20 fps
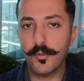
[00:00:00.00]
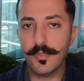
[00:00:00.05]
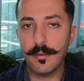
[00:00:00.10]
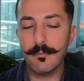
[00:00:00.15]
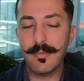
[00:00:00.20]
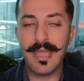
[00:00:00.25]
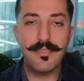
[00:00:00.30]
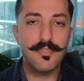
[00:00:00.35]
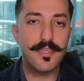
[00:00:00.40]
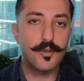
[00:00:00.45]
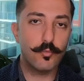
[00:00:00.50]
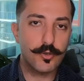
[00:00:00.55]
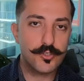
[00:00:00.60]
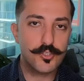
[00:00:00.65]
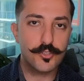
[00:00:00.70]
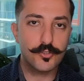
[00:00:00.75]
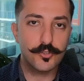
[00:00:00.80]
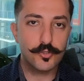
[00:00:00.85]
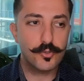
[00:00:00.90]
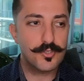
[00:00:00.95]
them. And then
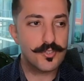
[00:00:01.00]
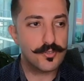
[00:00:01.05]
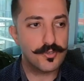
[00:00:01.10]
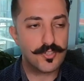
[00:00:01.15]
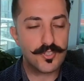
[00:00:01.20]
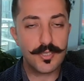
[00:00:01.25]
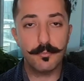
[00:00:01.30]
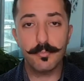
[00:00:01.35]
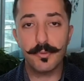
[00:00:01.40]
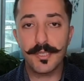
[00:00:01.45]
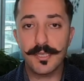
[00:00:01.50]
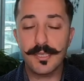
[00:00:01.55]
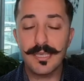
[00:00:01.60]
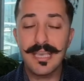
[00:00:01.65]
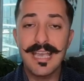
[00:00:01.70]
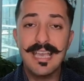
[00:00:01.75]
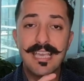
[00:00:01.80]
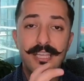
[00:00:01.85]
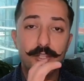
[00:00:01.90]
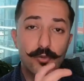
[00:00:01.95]
what you do is you simply,
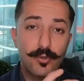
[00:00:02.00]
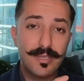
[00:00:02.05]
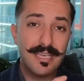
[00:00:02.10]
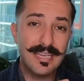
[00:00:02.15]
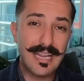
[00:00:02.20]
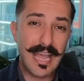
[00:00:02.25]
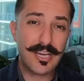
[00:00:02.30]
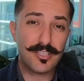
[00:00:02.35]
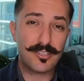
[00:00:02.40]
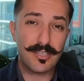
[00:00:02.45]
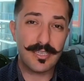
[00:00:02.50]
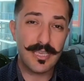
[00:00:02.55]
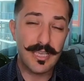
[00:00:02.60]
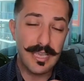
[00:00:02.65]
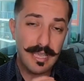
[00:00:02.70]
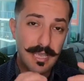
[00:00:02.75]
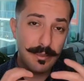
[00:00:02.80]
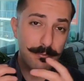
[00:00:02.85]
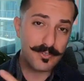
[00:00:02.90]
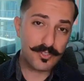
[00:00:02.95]
you can actually,
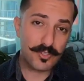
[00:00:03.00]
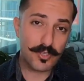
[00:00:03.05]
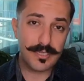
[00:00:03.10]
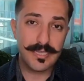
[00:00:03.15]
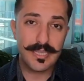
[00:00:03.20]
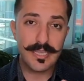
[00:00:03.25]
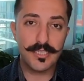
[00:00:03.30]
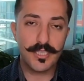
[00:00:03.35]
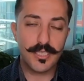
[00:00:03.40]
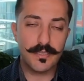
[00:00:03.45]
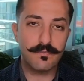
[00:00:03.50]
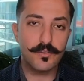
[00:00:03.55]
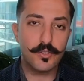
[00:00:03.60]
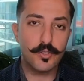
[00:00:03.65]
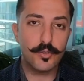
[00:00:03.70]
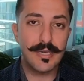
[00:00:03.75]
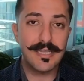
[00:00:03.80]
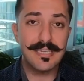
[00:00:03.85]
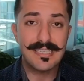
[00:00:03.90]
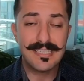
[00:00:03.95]
Amazon can give
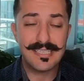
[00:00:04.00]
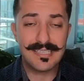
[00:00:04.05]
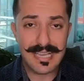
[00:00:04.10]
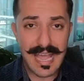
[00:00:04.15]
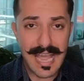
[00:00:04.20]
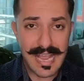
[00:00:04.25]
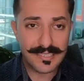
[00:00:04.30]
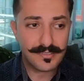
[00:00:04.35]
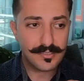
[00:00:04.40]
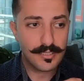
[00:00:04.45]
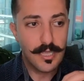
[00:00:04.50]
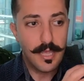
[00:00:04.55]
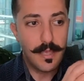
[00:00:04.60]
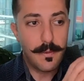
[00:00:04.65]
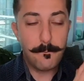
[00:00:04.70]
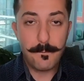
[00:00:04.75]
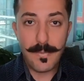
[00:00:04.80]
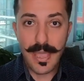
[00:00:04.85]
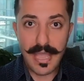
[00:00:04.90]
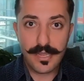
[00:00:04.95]
you an exact
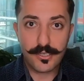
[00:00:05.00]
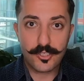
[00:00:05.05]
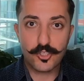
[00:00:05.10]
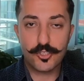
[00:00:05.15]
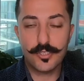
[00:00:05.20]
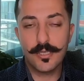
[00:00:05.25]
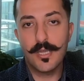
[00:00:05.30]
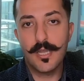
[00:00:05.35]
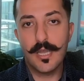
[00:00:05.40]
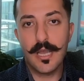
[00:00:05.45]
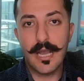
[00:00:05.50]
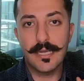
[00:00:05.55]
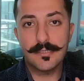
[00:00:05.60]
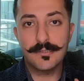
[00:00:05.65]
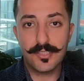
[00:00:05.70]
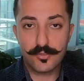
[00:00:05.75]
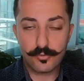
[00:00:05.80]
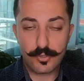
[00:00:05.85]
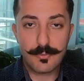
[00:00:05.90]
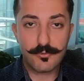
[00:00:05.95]
match
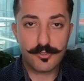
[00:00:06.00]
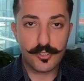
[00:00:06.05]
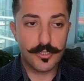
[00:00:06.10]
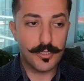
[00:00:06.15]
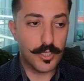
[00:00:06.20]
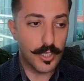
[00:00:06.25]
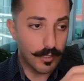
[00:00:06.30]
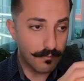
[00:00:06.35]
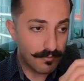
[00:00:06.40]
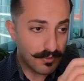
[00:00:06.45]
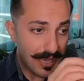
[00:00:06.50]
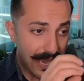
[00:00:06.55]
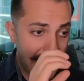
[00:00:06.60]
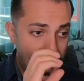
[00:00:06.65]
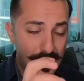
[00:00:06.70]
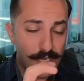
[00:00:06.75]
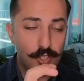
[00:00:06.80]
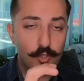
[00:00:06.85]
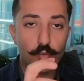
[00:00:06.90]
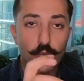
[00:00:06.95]
description of the
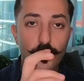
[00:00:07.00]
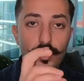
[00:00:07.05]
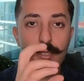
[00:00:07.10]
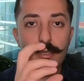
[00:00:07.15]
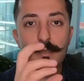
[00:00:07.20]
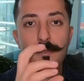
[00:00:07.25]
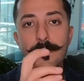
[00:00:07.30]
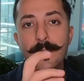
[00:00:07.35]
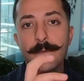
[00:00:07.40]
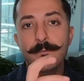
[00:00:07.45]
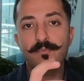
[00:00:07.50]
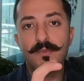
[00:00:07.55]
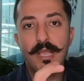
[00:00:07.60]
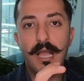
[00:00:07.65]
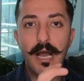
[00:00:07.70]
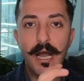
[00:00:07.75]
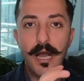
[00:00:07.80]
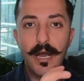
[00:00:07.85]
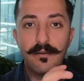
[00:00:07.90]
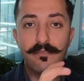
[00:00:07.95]
actual
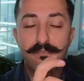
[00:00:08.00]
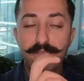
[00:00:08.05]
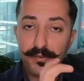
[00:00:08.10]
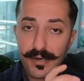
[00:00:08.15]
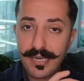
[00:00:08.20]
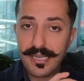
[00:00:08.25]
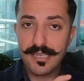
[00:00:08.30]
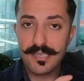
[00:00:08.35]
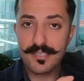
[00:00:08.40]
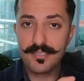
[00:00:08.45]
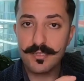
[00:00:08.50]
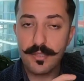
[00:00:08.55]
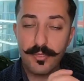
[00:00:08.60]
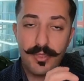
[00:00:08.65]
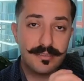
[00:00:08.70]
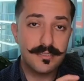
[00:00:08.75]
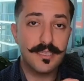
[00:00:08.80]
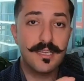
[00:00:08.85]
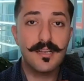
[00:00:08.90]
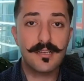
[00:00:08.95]
phrase
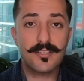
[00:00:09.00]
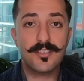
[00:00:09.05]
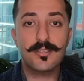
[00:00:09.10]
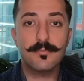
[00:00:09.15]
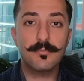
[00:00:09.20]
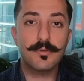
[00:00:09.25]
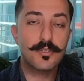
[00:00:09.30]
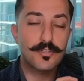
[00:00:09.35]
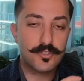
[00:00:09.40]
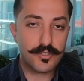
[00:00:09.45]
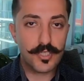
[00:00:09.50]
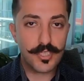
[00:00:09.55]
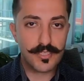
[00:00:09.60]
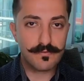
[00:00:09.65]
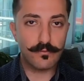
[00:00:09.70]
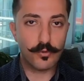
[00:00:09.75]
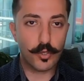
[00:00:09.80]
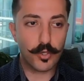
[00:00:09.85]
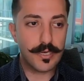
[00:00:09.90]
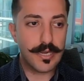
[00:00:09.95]
that the customer searched
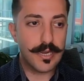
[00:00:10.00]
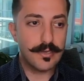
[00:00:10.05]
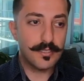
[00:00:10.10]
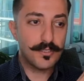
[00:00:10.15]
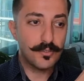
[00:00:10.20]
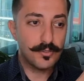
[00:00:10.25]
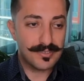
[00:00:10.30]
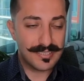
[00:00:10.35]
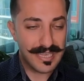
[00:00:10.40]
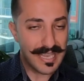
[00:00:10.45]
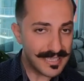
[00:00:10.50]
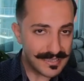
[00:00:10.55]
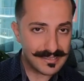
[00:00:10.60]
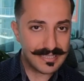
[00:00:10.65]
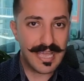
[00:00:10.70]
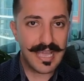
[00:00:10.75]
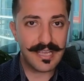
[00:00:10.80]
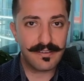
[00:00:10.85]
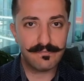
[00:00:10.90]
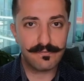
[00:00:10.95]
for, and you take
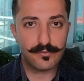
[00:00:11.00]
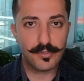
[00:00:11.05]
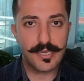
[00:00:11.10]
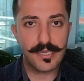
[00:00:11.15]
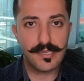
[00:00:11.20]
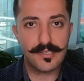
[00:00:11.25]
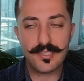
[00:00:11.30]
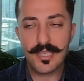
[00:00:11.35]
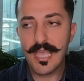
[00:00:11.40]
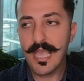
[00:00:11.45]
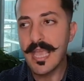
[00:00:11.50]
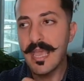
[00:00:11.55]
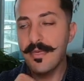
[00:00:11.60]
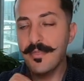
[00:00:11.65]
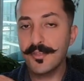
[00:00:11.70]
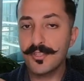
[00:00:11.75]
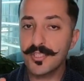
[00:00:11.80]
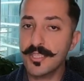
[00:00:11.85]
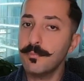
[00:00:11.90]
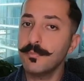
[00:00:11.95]
that phrase
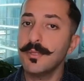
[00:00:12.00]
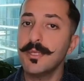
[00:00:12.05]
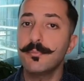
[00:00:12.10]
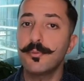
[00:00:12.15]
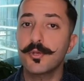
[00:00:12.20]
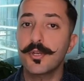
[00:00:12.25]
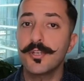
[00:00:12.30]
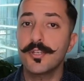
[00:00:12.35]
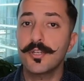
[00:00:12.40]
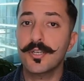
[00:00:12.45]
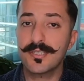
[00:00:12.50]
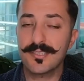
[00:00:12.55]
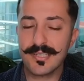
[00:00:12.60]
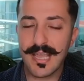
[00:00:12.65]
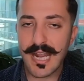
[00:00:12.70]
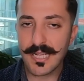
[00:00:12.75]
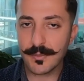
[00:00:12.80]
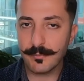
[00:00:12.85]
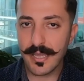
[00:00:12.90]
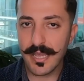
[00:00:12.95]
and you simply put in your
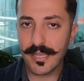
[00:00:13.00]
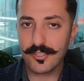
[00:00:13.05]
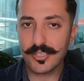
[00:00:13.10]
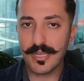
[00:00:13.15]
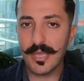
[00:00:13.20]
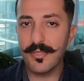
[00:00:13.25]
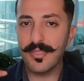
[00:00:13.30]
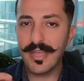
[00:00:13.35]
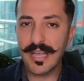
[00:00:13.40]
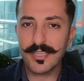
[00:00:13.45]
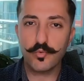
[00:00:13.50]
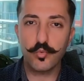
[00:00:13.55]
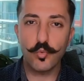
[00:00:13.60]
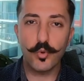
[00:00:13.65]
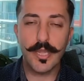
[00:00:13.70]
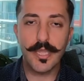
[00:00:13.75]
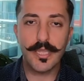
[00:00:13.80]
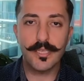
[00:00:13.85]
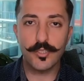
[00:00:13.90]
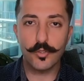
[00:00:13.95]
exact match, and that's
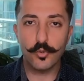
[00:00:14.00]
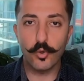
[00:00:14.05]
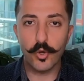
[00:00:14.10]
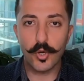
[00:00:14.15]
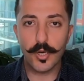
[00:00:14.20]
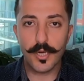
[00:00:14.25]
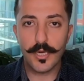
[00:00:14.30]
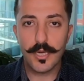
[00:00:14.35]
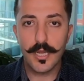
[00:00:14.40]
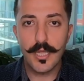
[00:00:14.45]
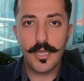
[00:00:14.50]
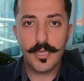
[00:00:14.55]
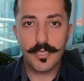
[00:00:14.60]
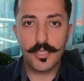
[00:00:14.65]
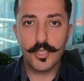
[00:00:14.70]
when your,